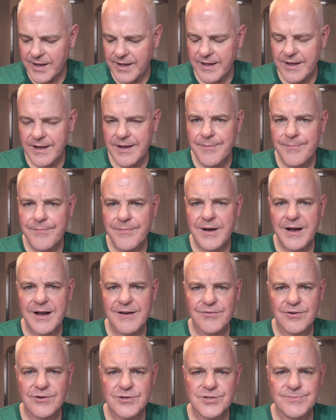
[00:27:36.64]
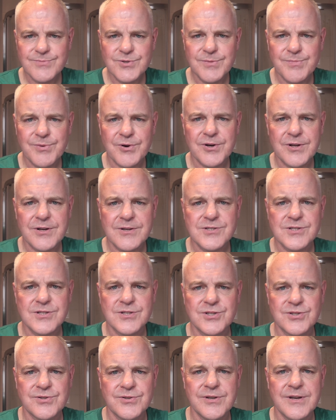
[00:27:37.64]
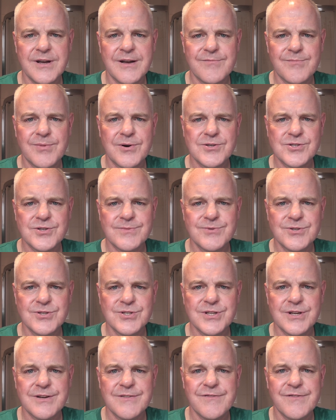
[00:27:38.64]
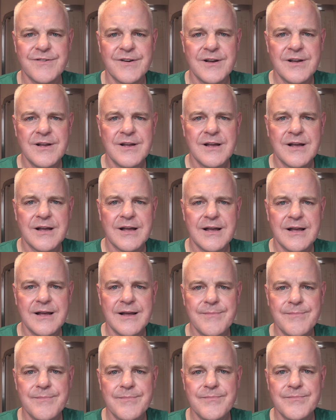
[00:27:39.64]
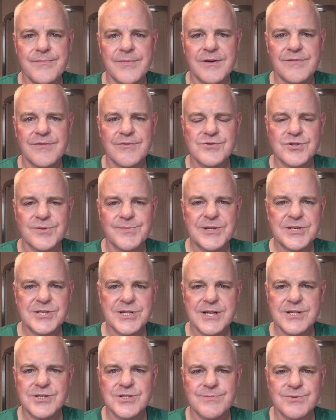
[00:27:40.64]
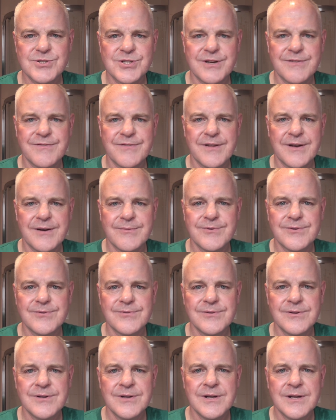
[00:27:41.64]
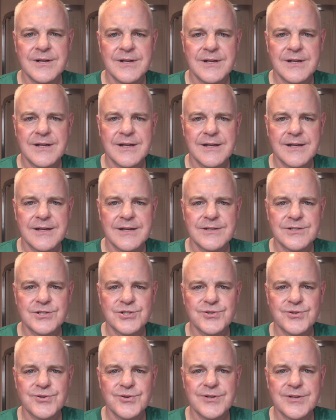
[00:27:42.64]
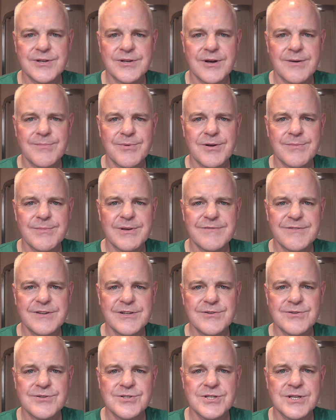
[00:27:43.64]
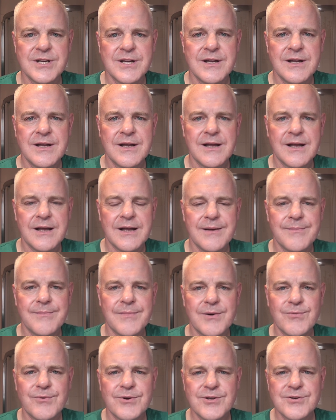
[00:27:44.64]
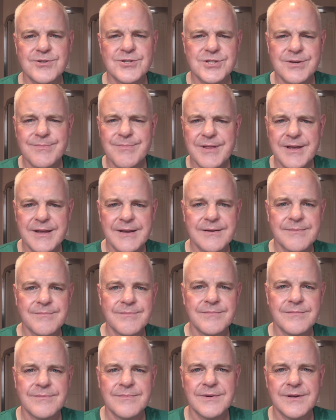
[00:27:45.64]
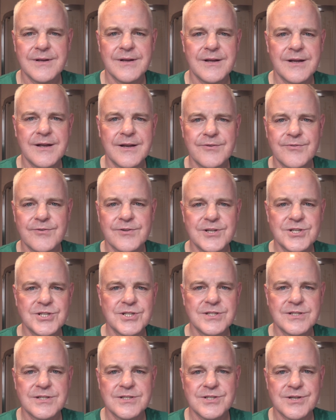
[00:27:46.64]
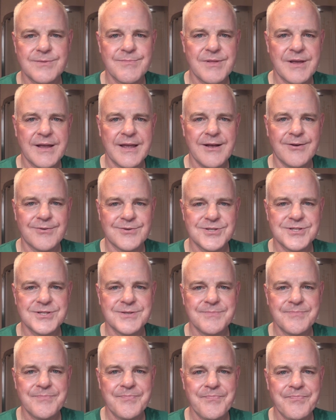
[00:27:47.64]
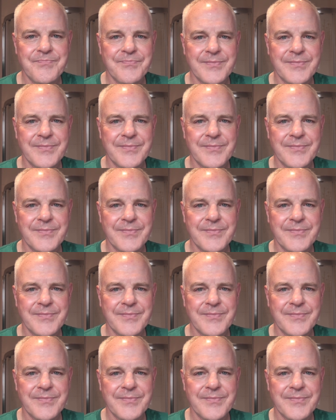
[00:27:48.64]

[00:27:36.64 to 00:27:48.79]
Um, I've got some new products to show you. I've bought some new stuff. Um, I've also been sent some stuff that I will uh, show you in upcoming videos. Um, I want to use something in relation to something else.